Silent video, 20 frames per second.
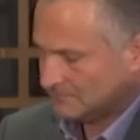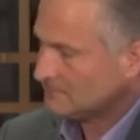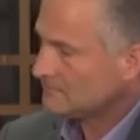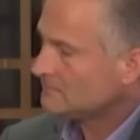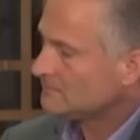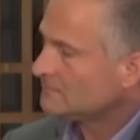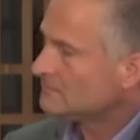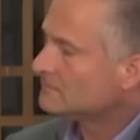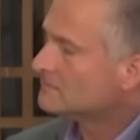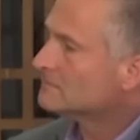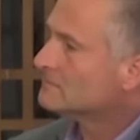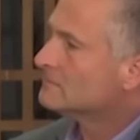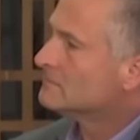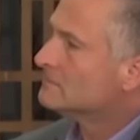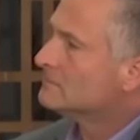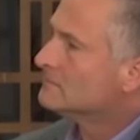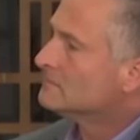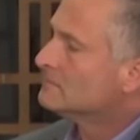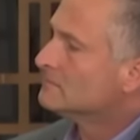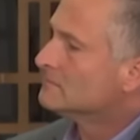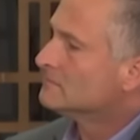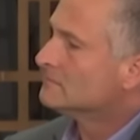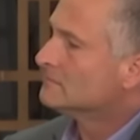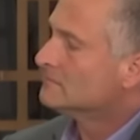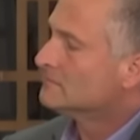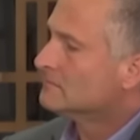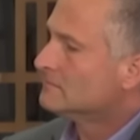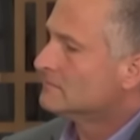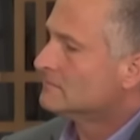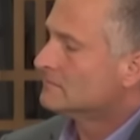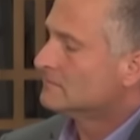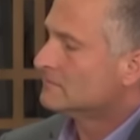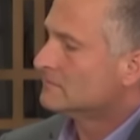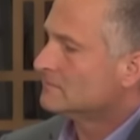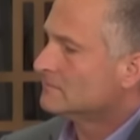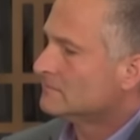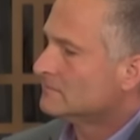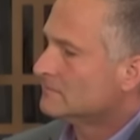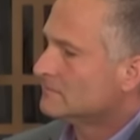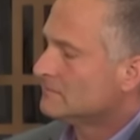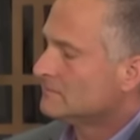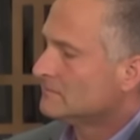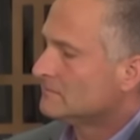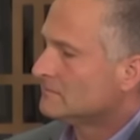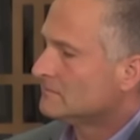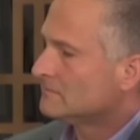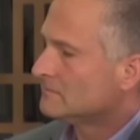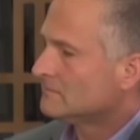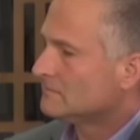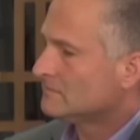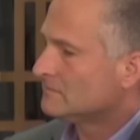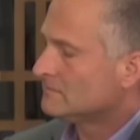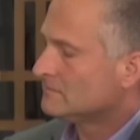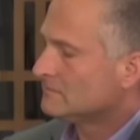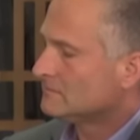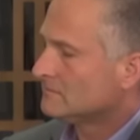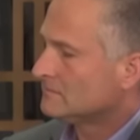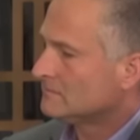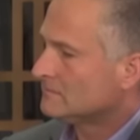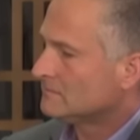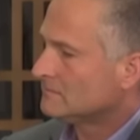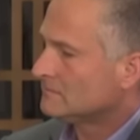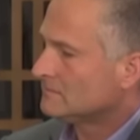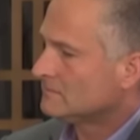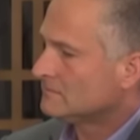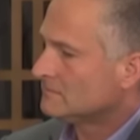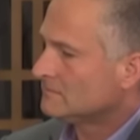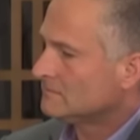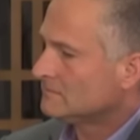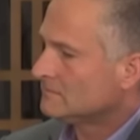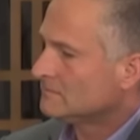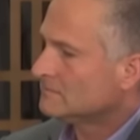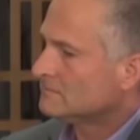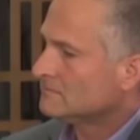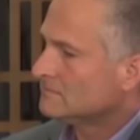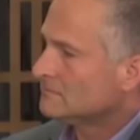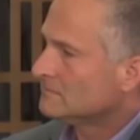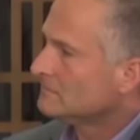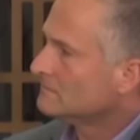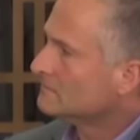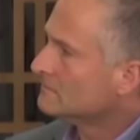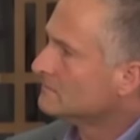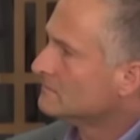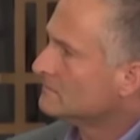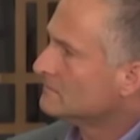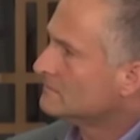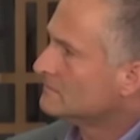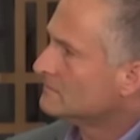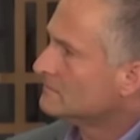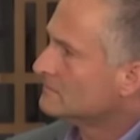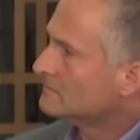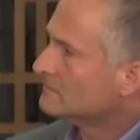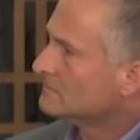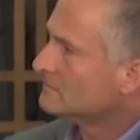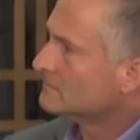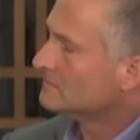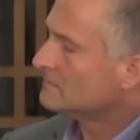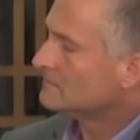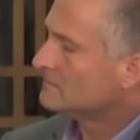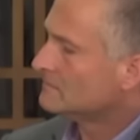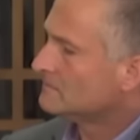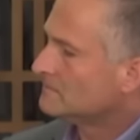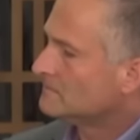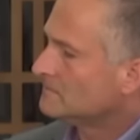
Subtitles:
(not speaking)